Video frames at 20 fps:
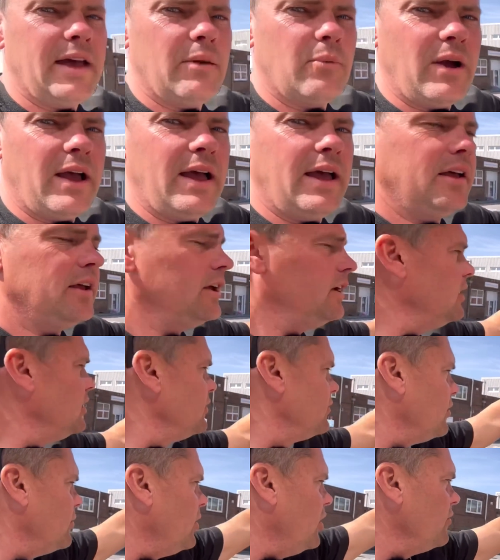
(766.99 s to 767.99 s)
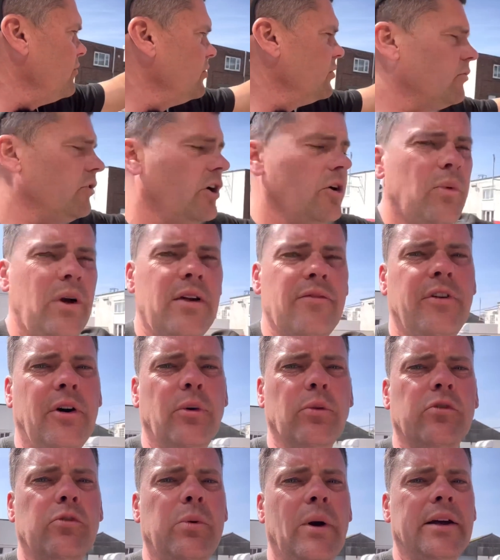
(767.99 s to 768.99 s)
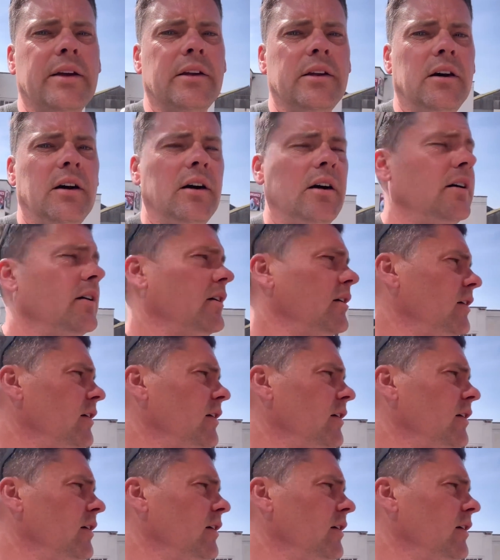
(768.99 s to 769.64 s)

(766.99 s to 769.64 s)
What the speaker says: over the road where Volkswagen are,